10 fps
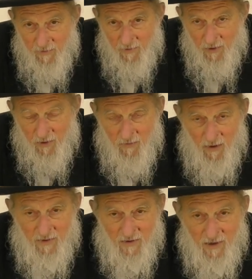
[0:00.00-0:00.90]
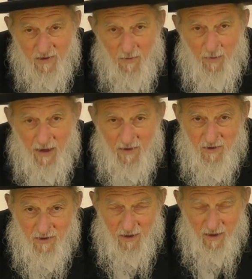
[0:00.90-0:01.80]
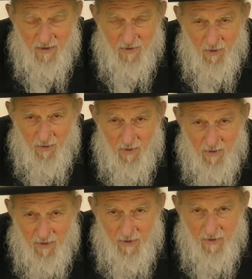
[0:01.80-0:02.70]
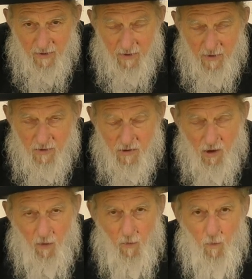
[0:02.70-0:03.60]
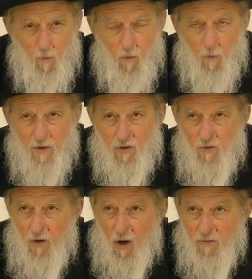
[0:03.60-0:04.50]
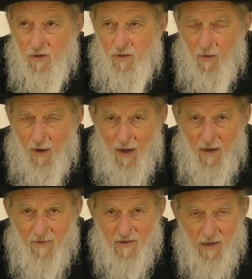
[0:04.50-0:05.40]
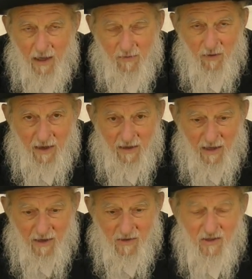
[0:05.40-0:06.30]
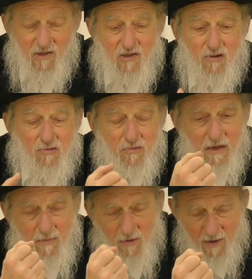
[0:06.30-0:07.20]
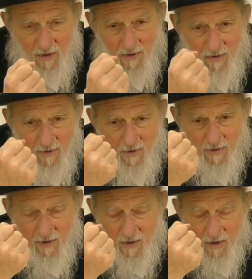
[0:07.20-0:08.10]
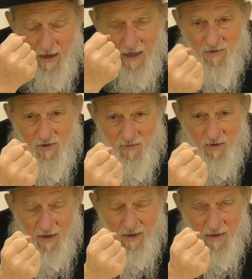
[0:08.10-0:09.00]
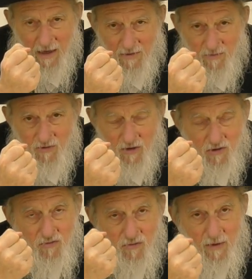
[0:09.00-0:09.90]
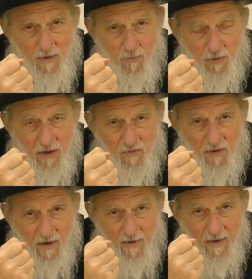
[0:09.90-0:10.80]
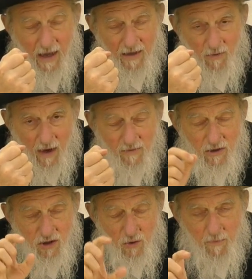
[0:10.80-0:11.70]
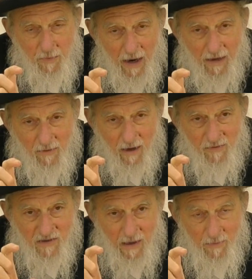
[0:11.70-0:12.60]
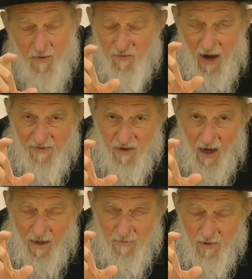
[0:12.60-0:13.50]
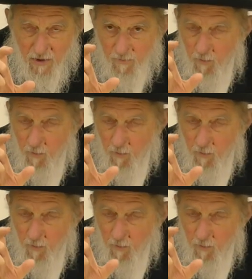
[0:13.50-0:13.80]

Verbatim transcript: You could write 60 pages on that story. So when you know that you have a style of writing that is extremely concentrated and extremely brief and you have in a short paragraph the same thing five times,